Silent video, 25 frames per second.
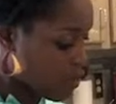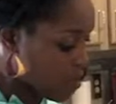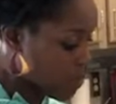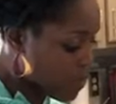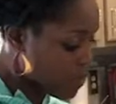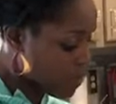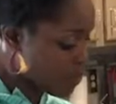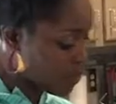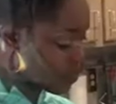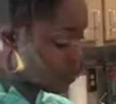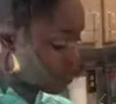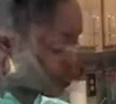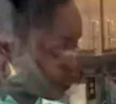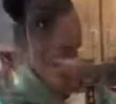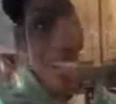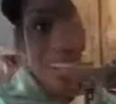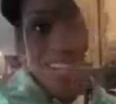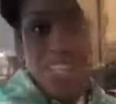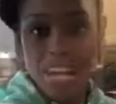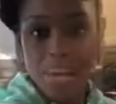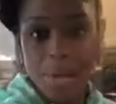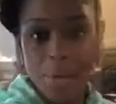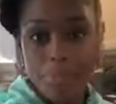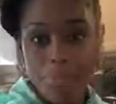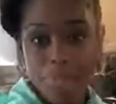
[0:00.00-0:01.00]
went ahead and
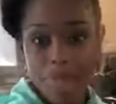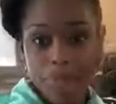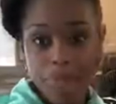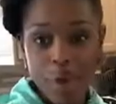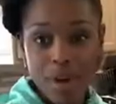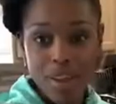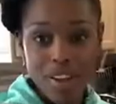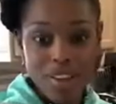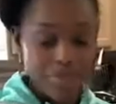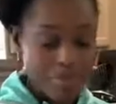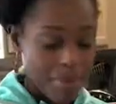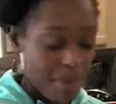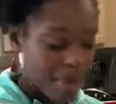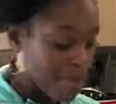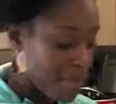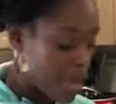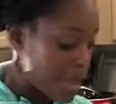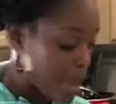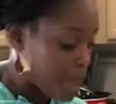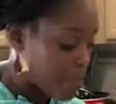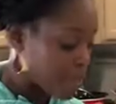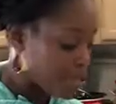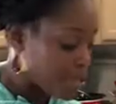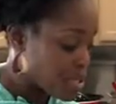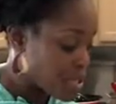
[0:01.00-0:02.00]
chopped up all of my
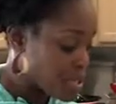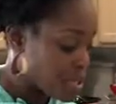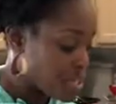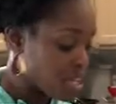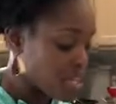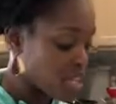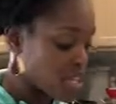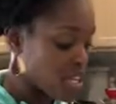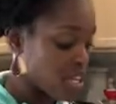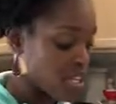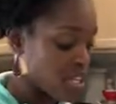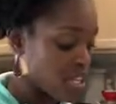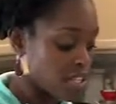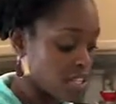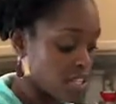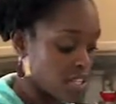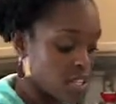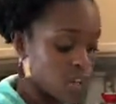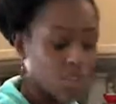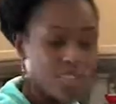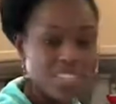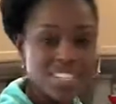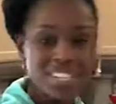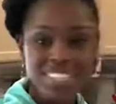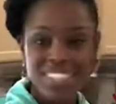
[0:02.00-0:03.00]
peppers. So
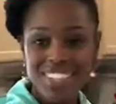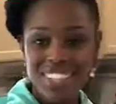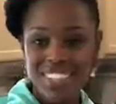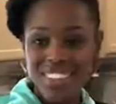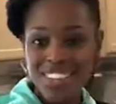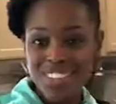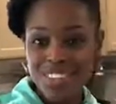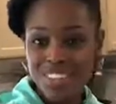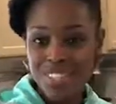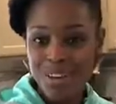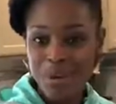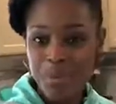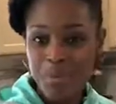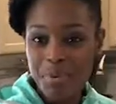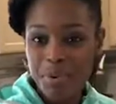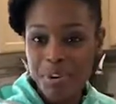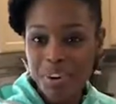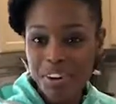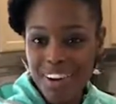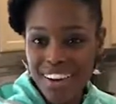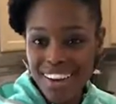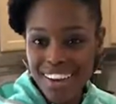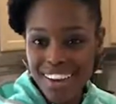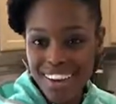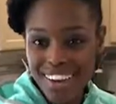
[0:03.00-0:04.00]
doesn't it look so
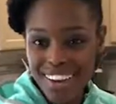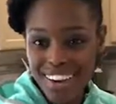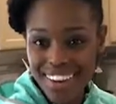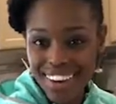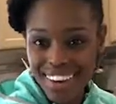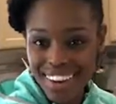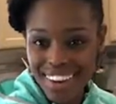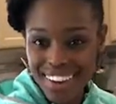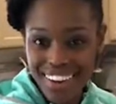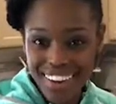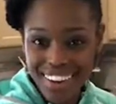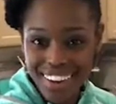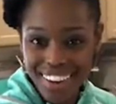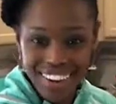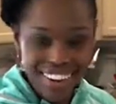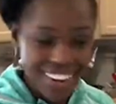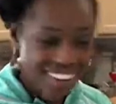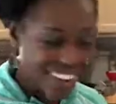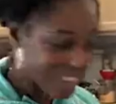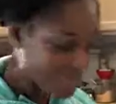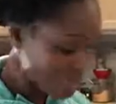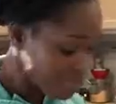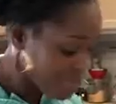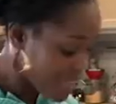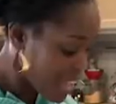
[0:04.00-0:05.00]

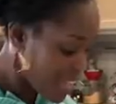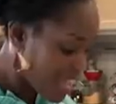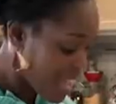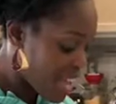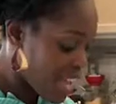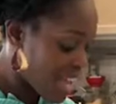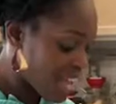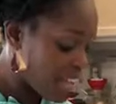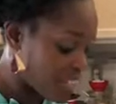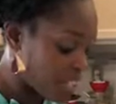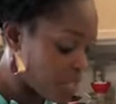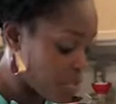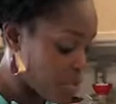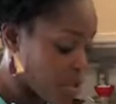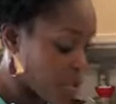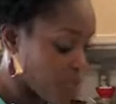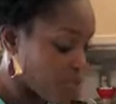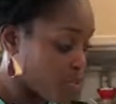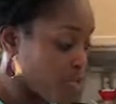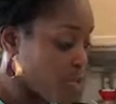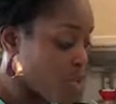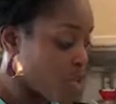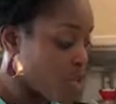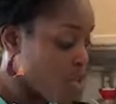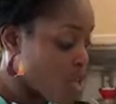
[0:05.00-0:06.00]
pretty? It looks
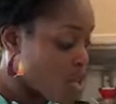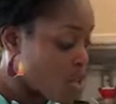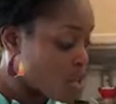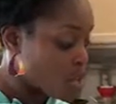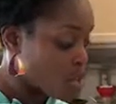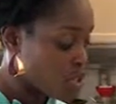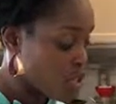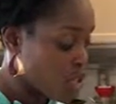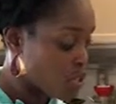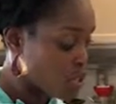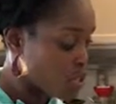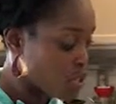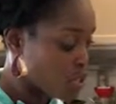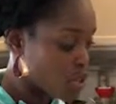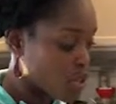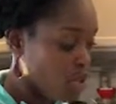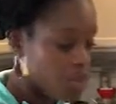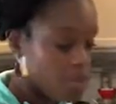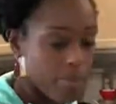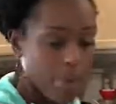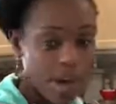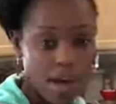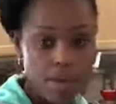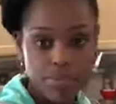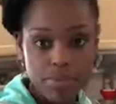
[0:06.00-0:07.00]
beautiful. So I'm just gonna
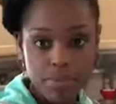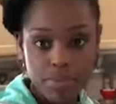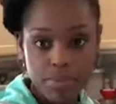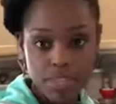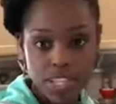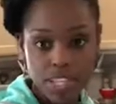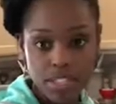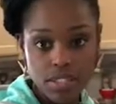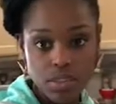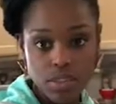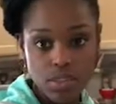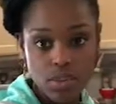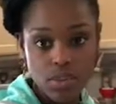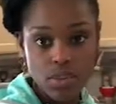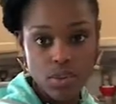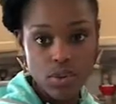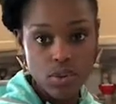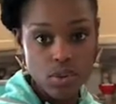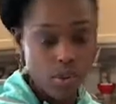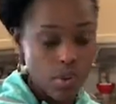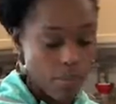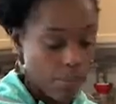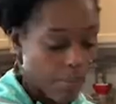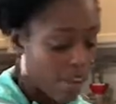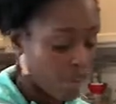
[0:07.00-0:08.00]
pop them into
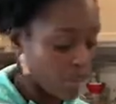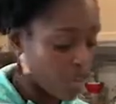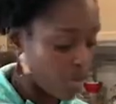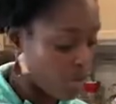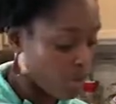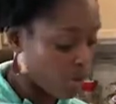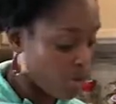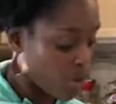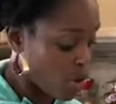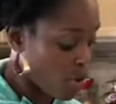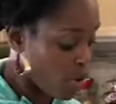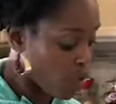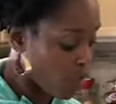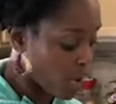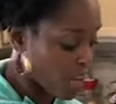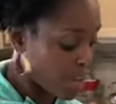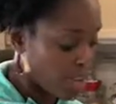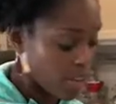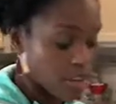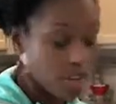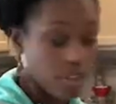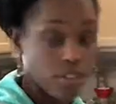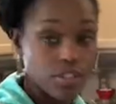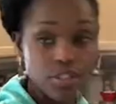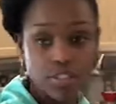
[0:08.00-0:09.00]
my little bowl right
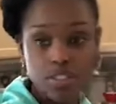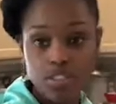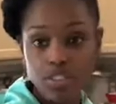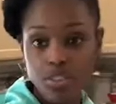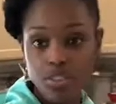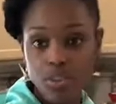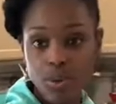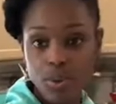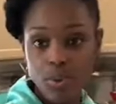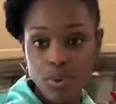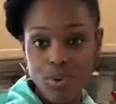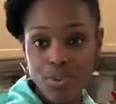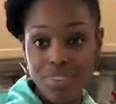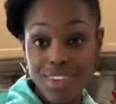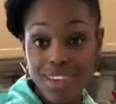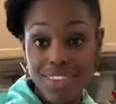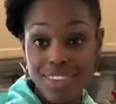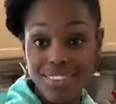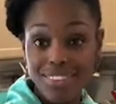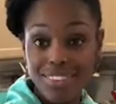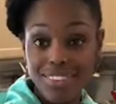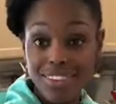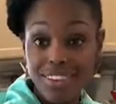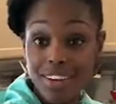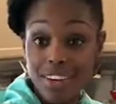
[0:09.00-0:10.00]
here just so that
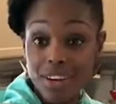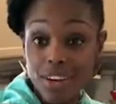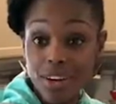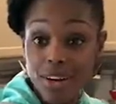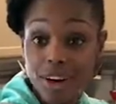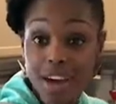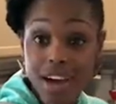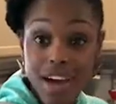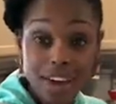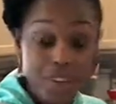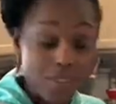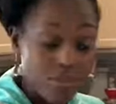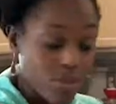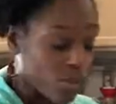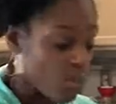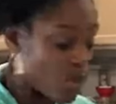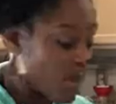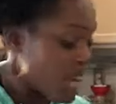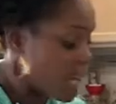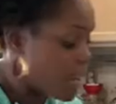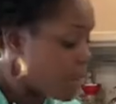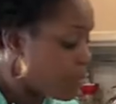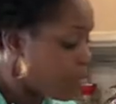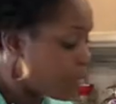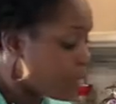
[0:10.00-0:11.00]
they are out of the
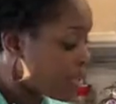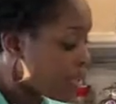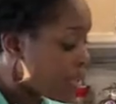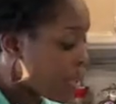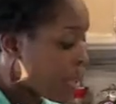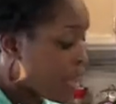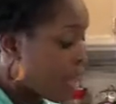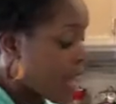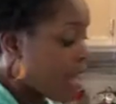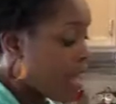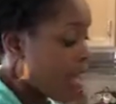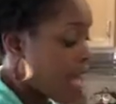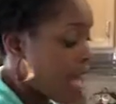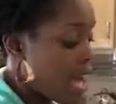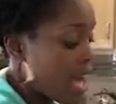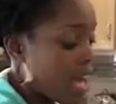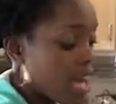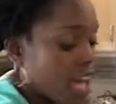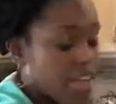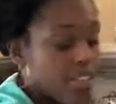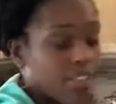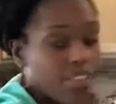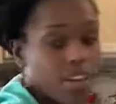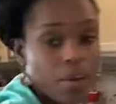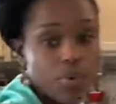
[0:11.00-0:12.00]
way.
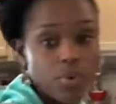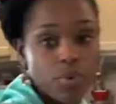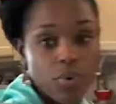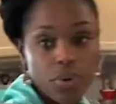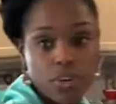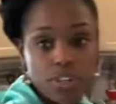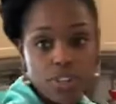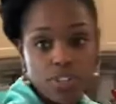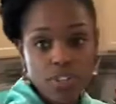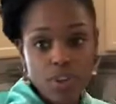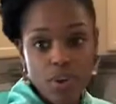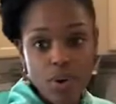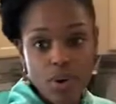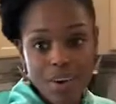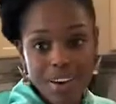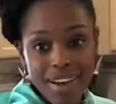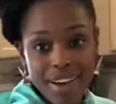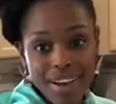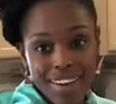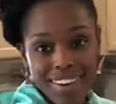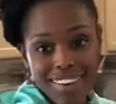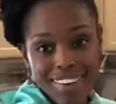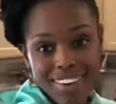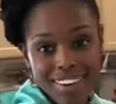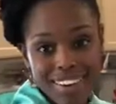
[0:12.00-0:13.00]
And then I'm going to go
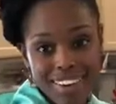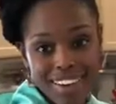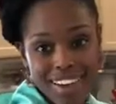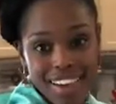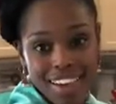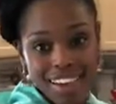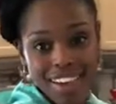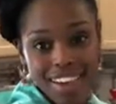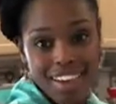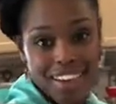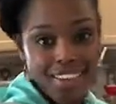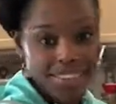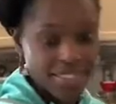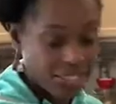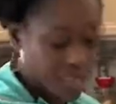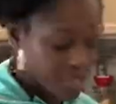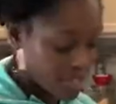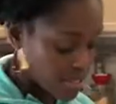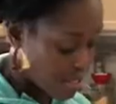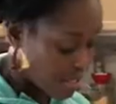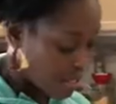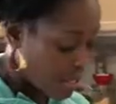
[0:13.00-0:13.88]
ahead and